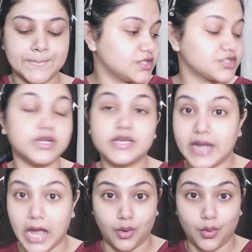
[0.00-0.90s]
So
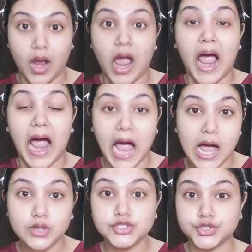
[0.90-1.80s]
now,
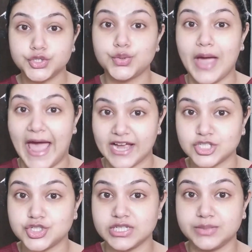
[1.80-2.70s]
how do you
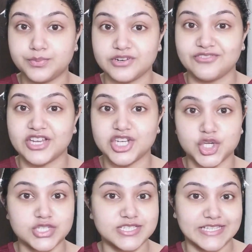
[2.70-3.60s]
actually prevent
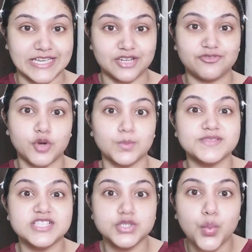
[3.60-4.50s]
your skin from
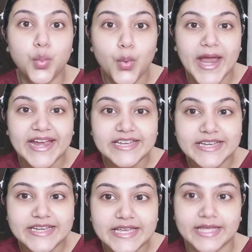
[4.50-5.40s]

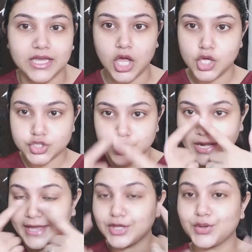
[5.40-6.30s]
sweating? So
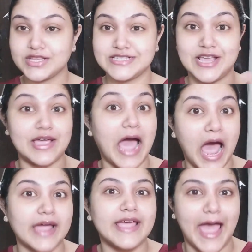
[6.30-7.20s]
like you can see,
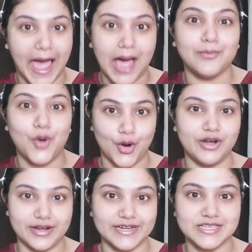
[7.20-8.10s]
I am
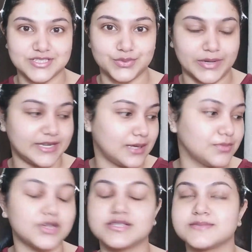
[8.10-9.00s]
already sweating
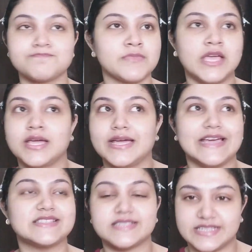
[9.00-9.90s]
because
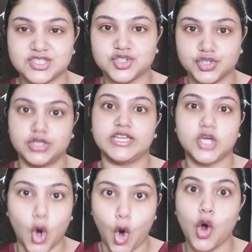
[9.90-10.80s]
it's really
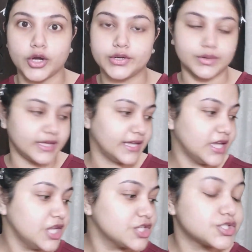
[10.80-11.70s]
hot. Okay,
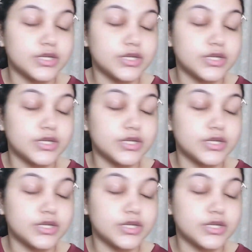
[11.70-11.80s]
so